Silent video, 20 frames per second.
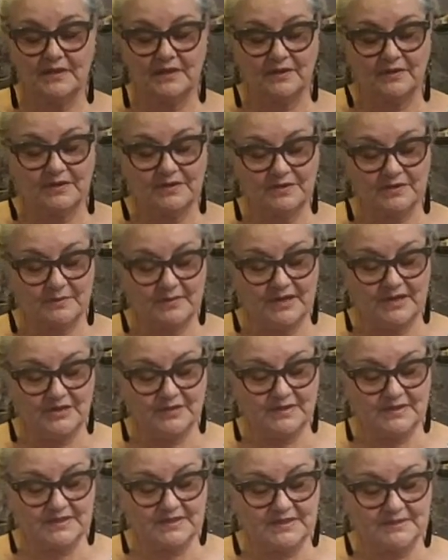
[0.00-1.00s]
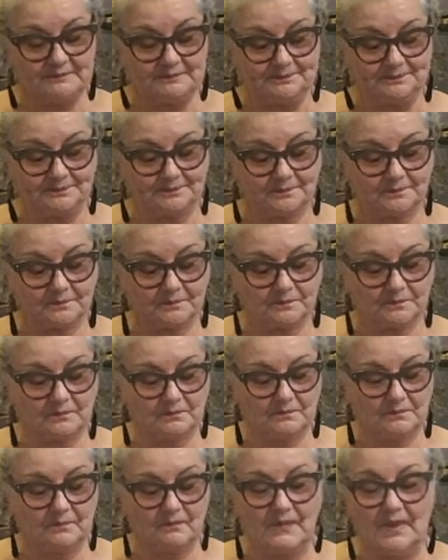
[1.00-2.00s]
the Crystal Matrix.
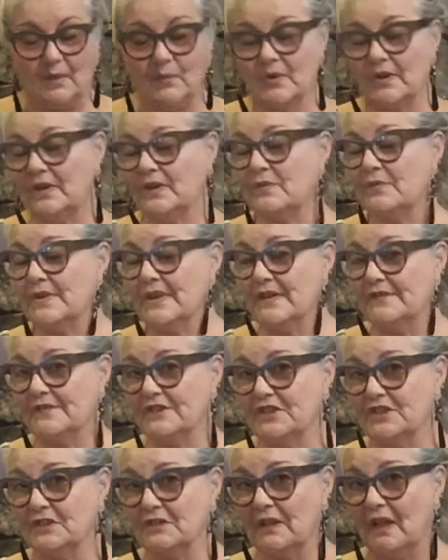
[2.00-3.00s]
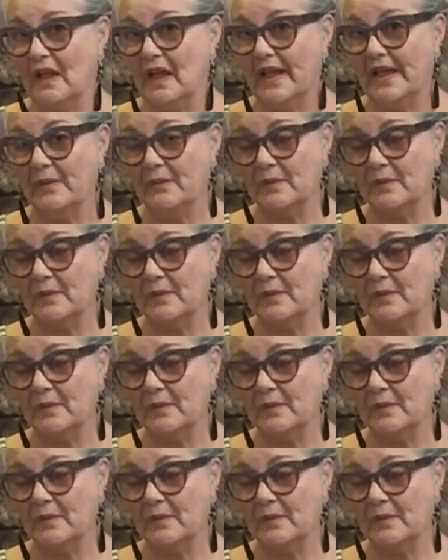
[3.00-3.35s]
We're going to read for July.